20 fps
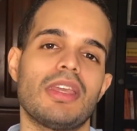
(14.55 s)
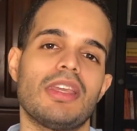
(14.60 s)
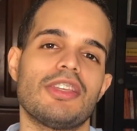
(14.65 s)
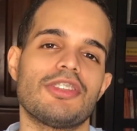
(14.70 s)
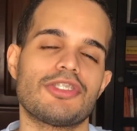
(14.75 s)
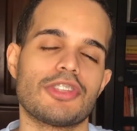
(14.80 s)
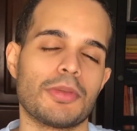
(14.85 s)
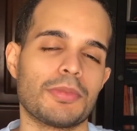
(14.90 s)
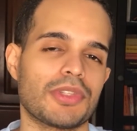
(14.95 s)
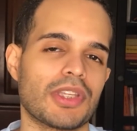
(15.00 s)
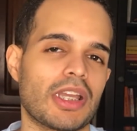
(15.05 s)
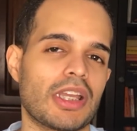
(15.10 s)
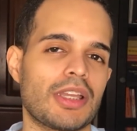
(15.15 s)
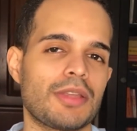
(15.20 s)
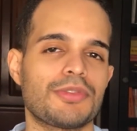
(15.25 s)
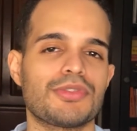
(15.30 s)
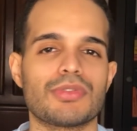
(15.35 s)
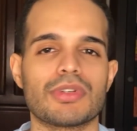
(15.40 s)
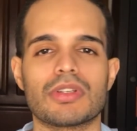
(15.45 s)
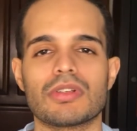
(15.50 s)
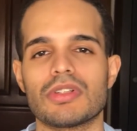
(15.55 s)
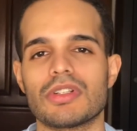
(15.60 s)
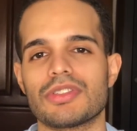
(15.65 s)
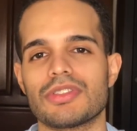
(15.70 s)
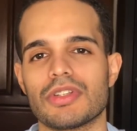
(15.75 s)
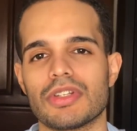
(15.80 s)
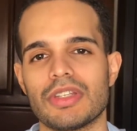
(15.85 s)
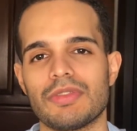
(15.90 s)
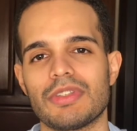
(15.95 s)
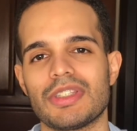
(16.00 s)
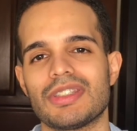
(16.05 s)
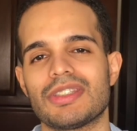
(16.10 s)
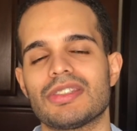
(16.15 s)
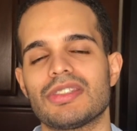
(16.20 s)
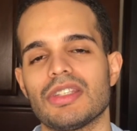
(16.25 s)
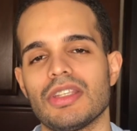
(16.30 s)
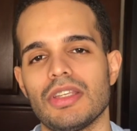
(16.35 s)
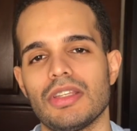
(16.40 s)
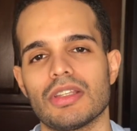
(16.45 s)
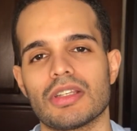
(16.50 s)
Sometimes recruiters don't even
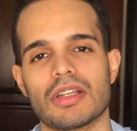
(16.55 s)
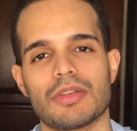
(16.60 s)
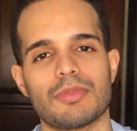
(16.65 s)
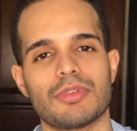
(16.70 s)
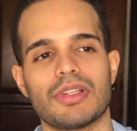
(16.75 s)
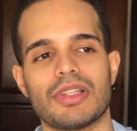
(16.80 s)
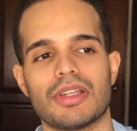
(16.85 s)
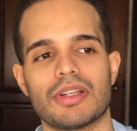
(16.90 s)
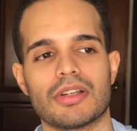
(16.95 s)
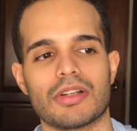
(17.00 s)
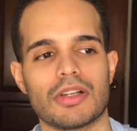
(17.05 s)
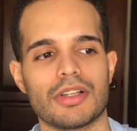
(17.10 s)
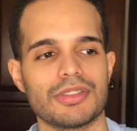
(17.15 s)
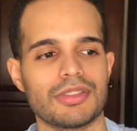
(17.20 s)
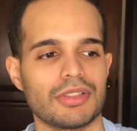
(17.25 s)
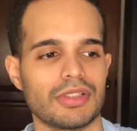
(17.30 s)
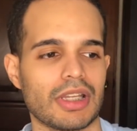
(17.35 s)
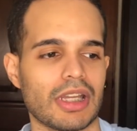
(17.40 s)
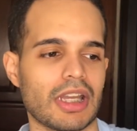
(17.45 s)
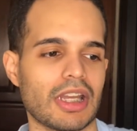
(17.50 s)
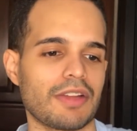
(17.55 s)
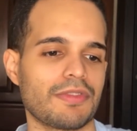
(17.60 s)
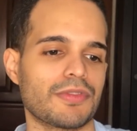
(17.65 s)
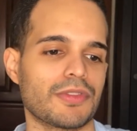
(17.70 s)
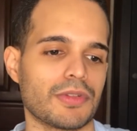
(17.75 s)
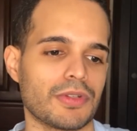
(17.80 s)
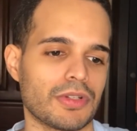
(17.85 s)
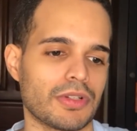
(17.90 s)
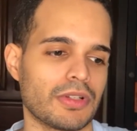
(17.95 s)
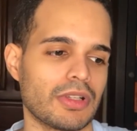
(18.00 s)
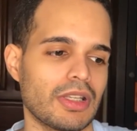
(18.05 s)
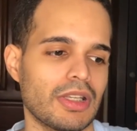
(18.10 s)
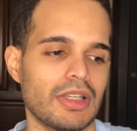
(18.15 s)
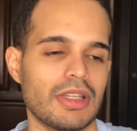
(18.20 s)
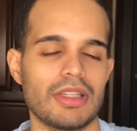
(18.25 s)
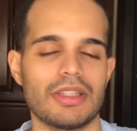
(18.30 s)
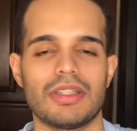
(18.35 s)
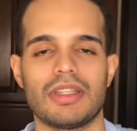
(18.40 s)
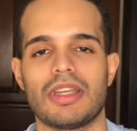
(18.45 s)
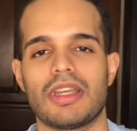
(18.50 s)
see the cover letter until after
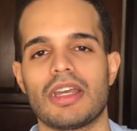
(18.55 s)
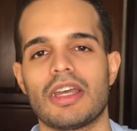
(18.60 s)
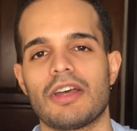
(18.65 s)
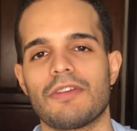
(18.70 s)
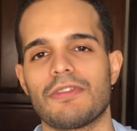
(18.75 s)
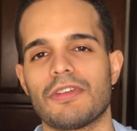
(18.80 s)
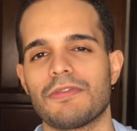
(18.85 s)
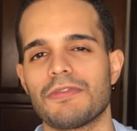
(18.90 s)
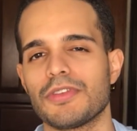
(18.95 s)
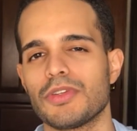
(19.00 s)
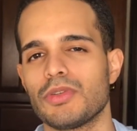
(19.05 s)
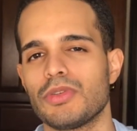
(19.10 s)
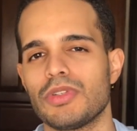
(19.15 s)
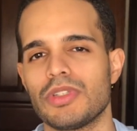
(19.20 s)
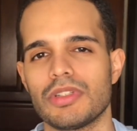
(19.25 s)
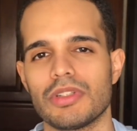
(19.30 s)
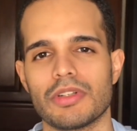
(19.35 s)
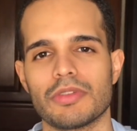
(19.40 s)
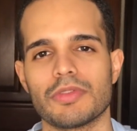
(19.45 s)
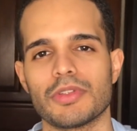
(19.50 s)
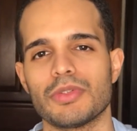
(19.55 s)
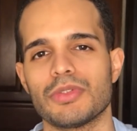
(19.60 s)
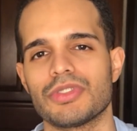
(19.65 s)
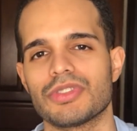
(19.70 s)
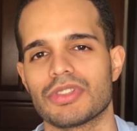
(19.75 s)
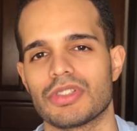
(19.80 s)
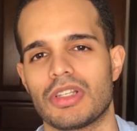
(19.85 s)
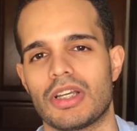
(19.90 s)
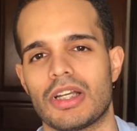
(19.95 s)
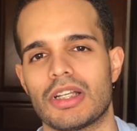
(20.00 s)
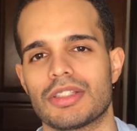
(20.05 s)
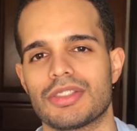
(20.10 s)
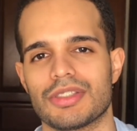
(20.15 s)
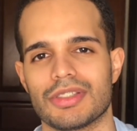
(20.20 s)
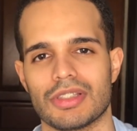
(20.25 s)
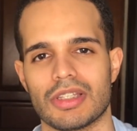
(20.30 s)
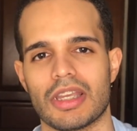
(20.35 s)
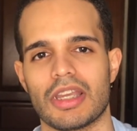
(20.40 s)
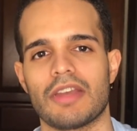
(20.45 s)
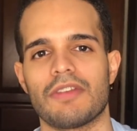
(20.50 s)
they have a few interview slots
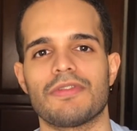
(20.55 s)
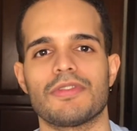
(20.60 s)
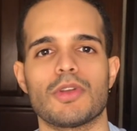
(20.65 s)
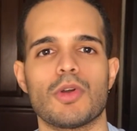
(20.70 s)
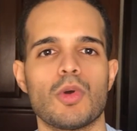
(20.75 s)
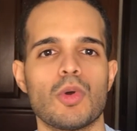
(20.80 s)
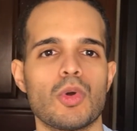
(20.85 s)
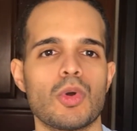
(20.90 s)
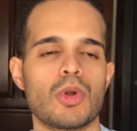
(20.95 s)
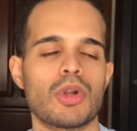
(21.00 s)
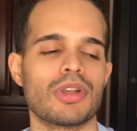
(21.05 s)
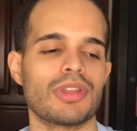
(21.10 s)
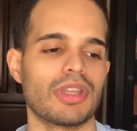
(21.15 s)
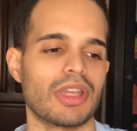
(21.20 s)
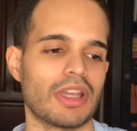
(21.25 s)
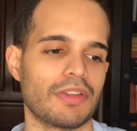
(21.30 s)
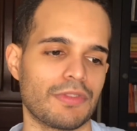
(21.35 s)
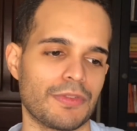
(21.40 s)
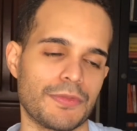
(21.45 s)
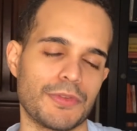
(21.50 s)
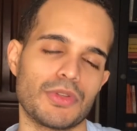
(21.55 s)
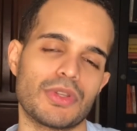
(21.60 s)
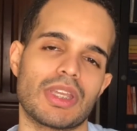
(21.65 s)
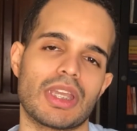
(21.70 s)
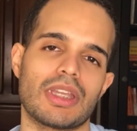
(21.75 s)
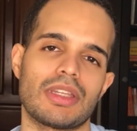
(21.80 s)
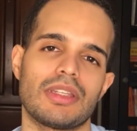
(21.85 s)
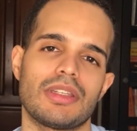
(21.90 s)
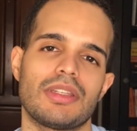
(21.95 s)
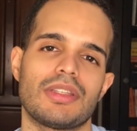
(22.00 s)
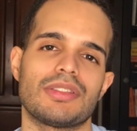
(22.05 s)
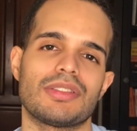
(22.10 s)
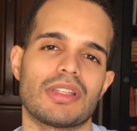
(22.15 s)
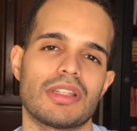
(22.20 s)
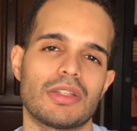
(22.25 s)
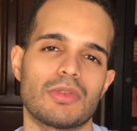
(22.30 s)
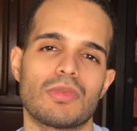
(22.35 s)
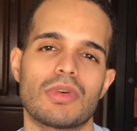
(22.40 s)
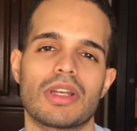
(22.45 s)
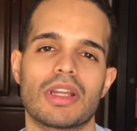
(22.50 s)
left, or they have a few candidates that they
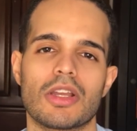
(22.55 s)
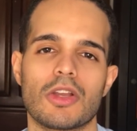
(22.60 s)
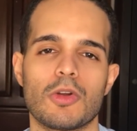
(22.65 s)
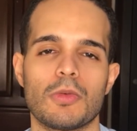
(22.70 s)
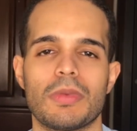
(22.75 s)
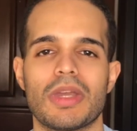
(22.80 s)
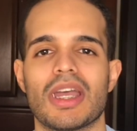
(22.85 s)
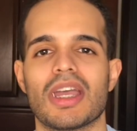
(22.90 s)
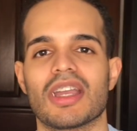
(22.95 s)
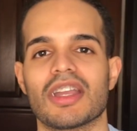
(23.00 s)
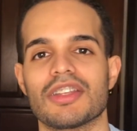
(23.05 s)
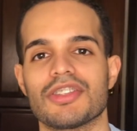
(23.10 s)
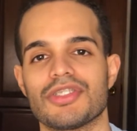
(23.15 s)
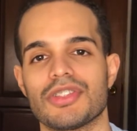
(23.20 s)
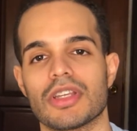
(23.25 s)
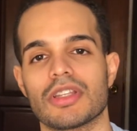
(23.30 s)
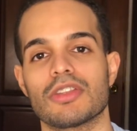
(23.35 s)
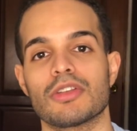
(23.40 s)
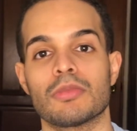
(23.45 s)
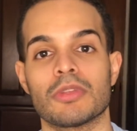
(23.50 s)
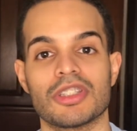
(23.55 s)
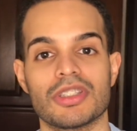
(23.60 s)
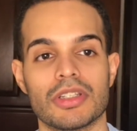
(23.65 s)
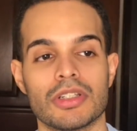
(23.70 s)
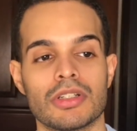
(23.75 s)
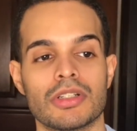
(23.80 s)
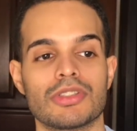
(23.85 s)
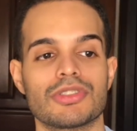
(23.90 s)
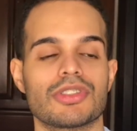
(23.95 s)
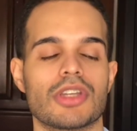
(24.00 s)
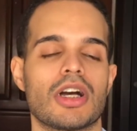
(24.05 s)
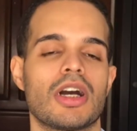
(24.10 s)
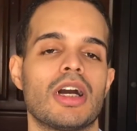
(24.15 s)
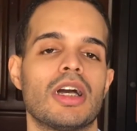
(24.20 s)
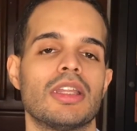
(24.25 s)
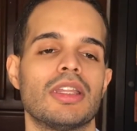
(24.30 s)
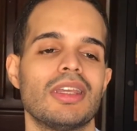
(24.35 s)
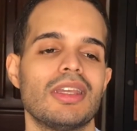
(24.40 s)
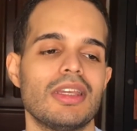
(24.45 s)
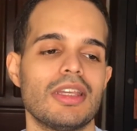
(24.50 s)
want to go back and check their materials
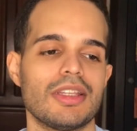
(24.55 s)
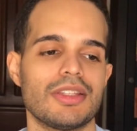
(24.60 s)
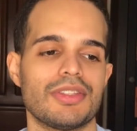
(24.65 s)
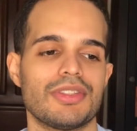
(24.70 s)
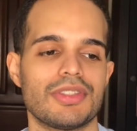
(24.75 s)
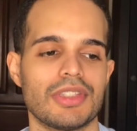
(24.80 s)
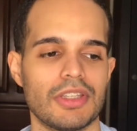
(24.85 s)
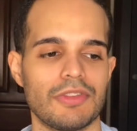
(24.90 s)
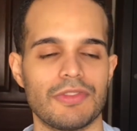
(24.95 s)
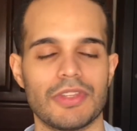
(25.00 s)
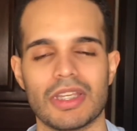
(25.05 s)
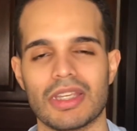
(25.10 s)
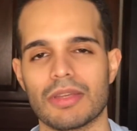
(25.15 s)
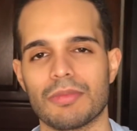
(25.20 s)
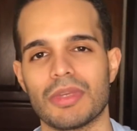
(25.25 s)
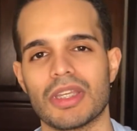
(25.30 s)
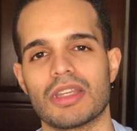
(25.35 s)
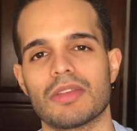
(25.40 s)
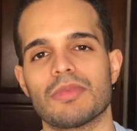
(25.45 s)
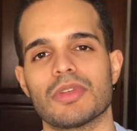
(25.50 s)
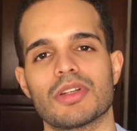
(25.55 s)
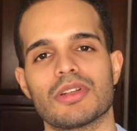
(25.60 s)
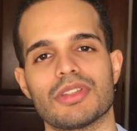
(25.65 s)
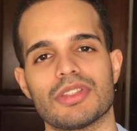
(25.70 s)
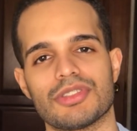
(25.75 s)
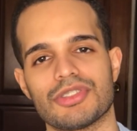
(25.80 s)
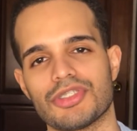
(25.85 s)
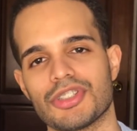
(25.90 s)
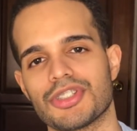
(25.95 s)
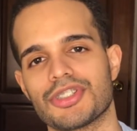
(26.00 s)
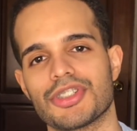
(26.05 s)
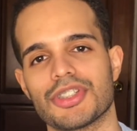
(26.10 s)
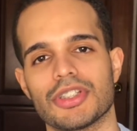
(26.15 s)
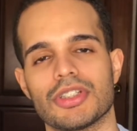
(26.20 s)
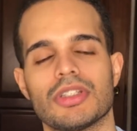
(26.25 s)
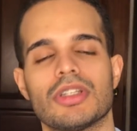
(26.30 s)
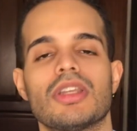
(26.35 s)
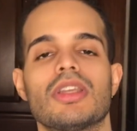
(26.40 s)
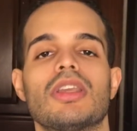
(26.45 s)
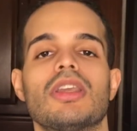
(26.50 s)
on to see if they can make a better
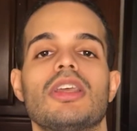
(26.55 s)
decision.